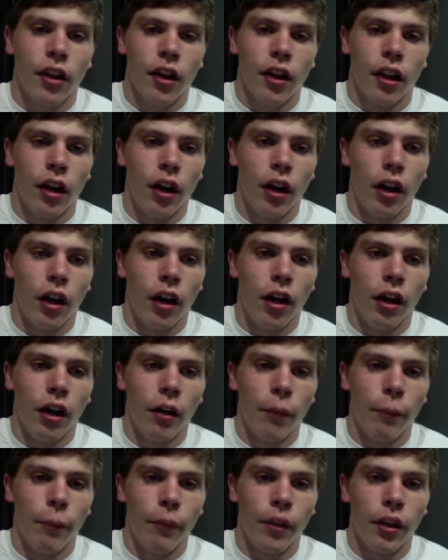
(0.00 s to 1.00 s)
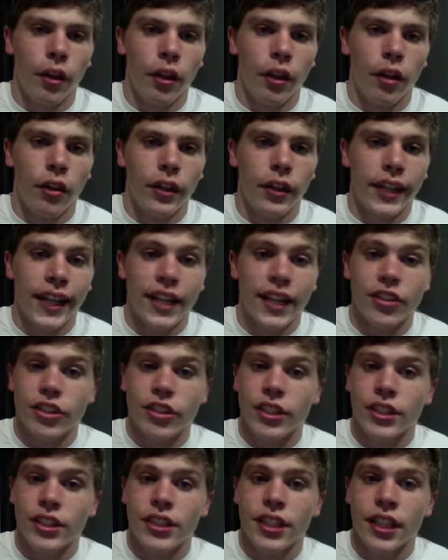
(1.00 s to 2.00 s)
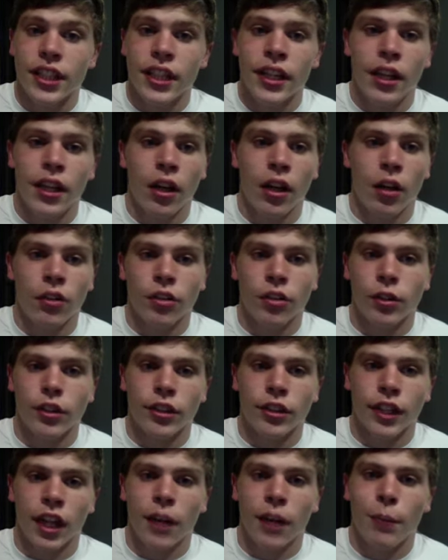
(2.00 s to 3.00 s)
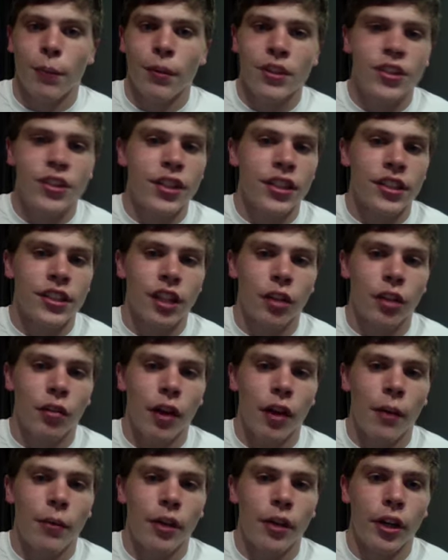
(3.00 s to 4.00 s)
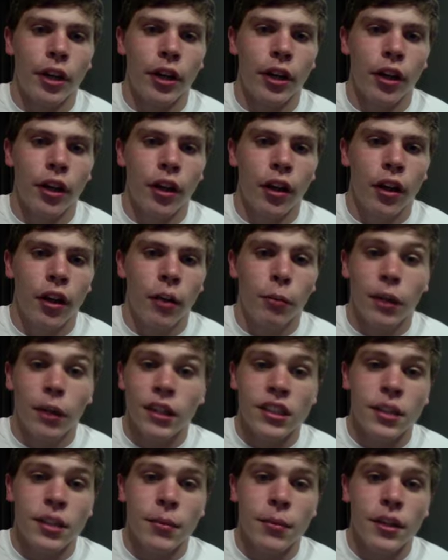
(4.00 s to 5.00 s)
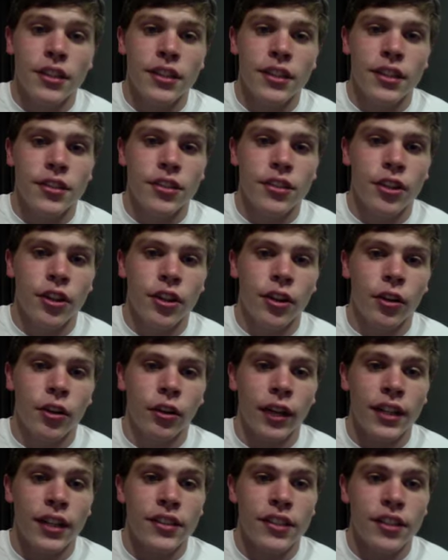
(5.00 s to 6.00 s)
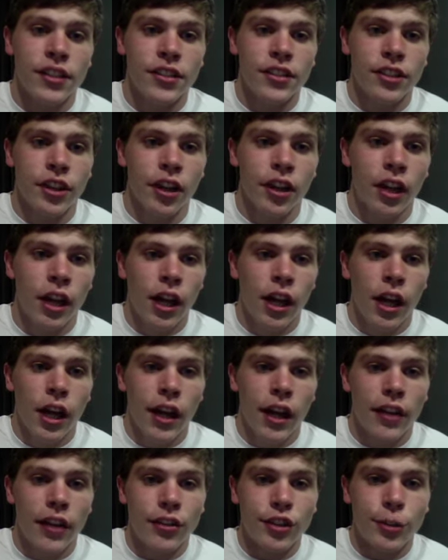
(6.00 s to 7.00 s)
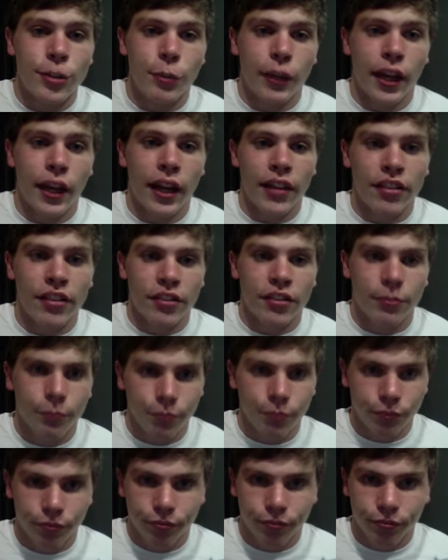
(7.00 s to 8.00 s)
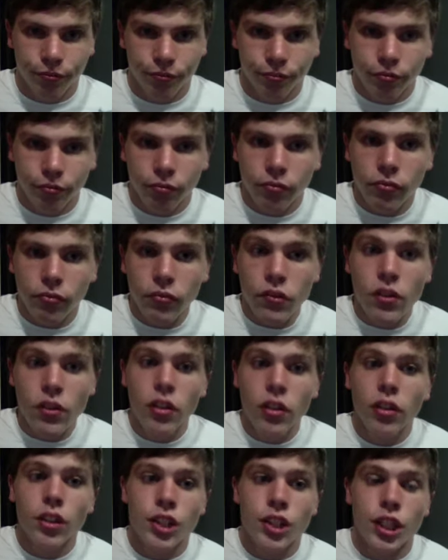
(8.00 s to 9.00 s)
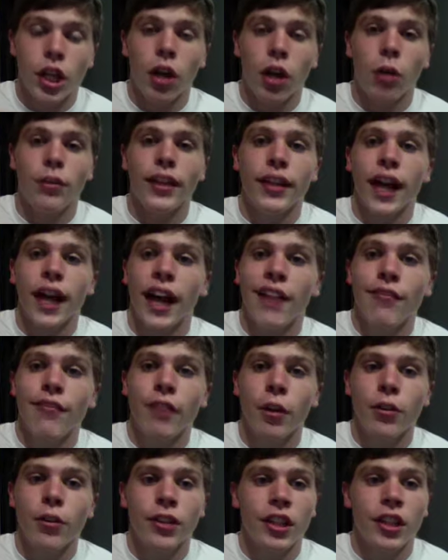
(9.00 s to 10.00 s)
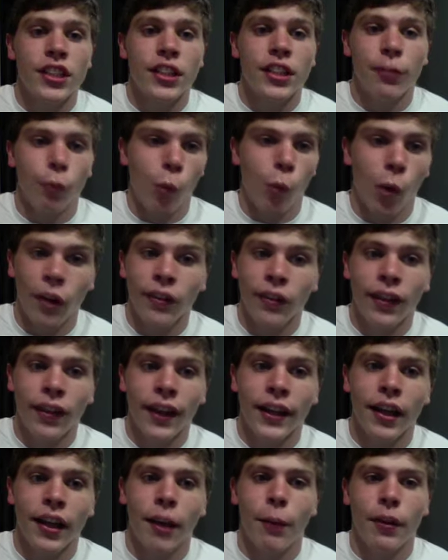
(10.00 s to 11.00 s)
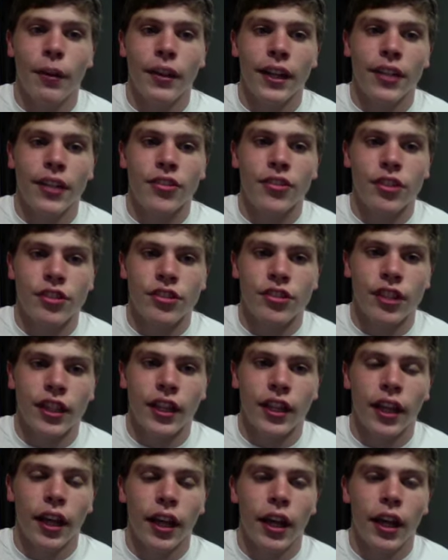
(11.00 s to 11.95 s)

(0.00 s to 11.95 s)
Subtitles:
The HTC also has a compass, an accelerometer, proximity sensor, light sensor, and GPS. So the iPhone does have one leg up on the HTC